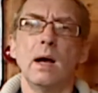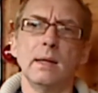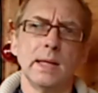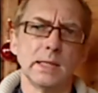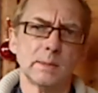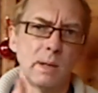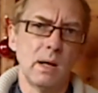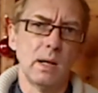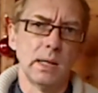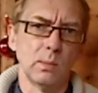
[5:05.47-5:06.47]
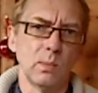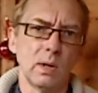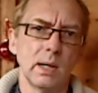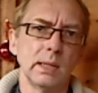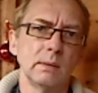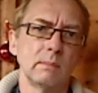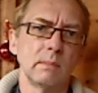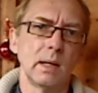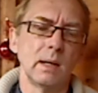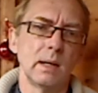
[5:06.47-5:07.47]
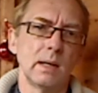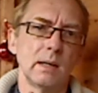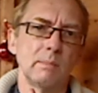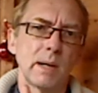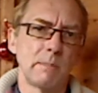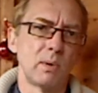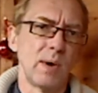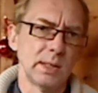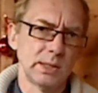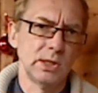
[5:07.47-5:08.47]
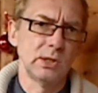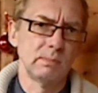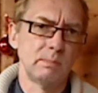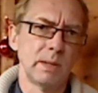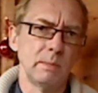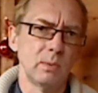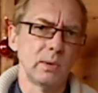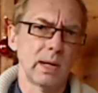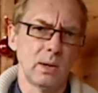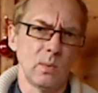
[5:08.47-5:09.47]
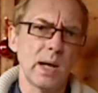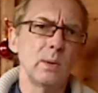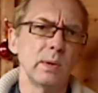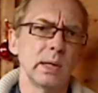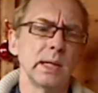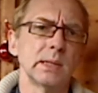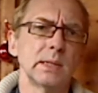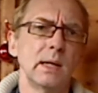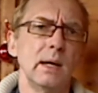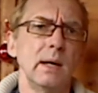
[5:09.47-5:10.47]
And that's partly why paparazzi people get away with it.